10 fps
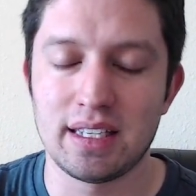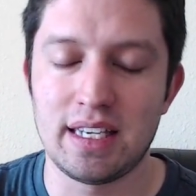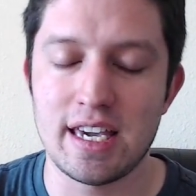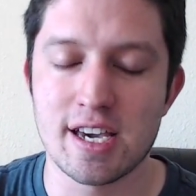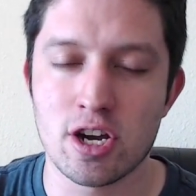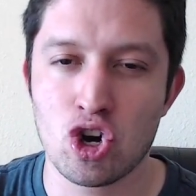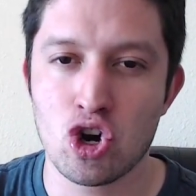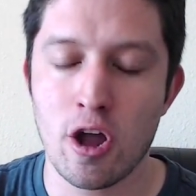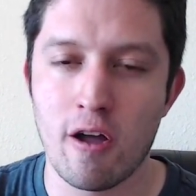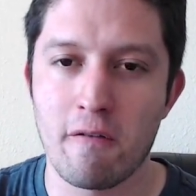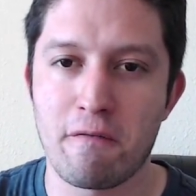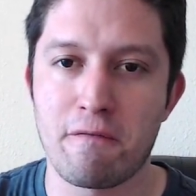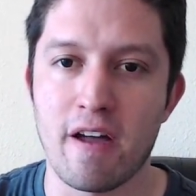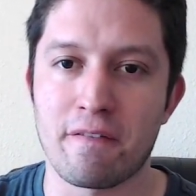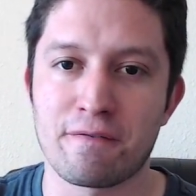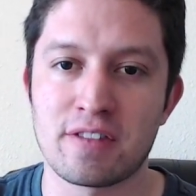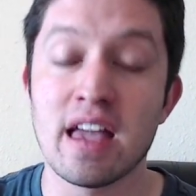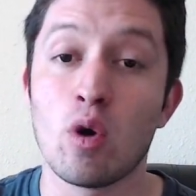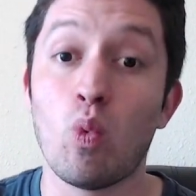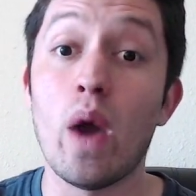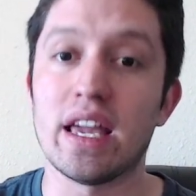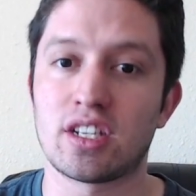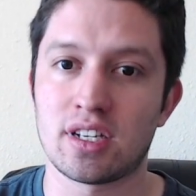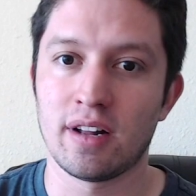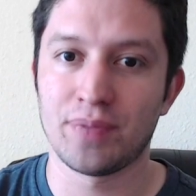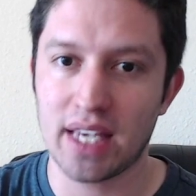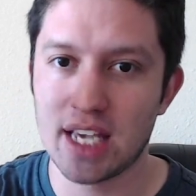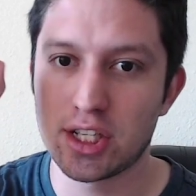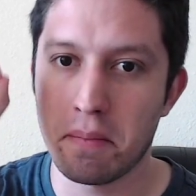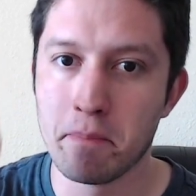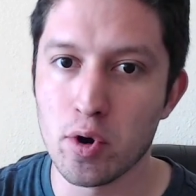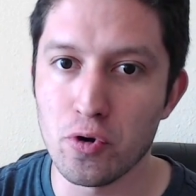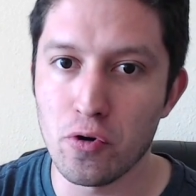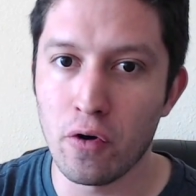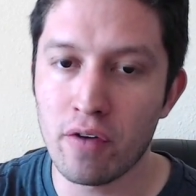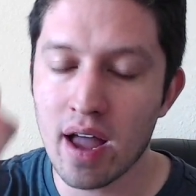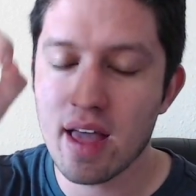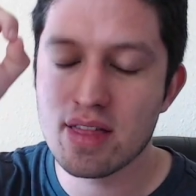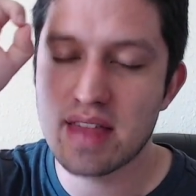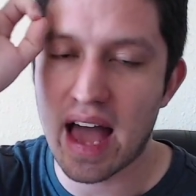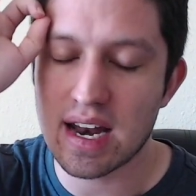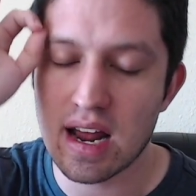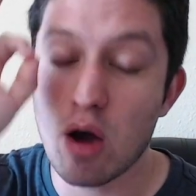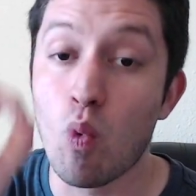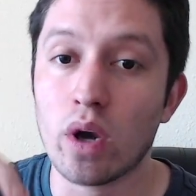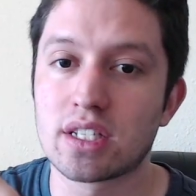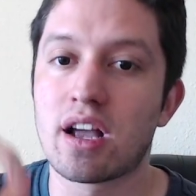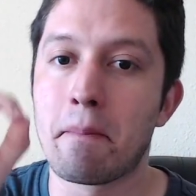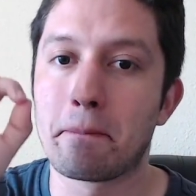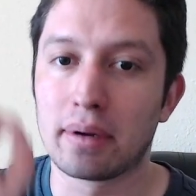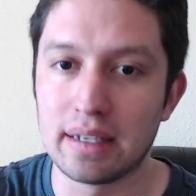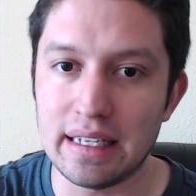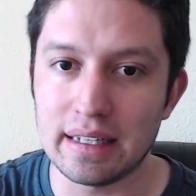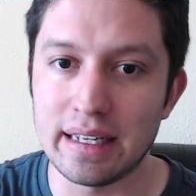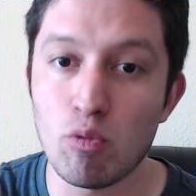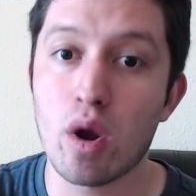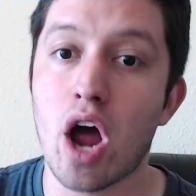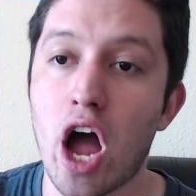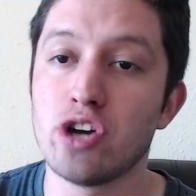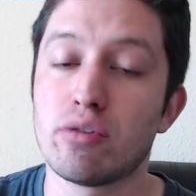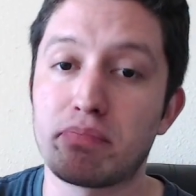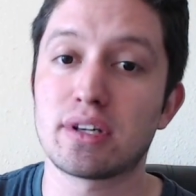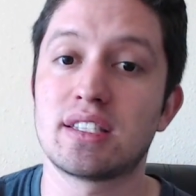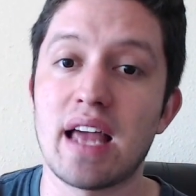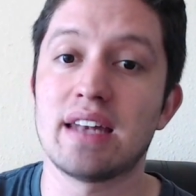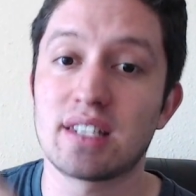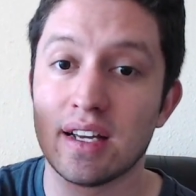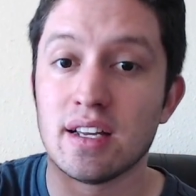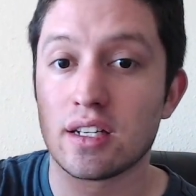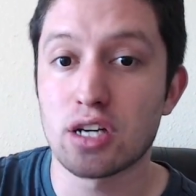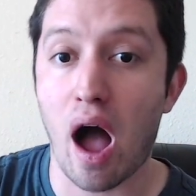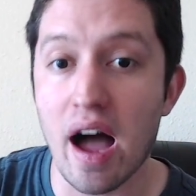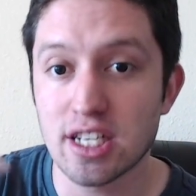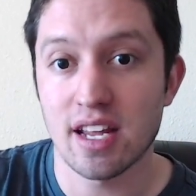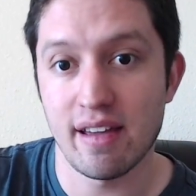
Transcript: Gear Fifth, which is a move that was completely 100% taught to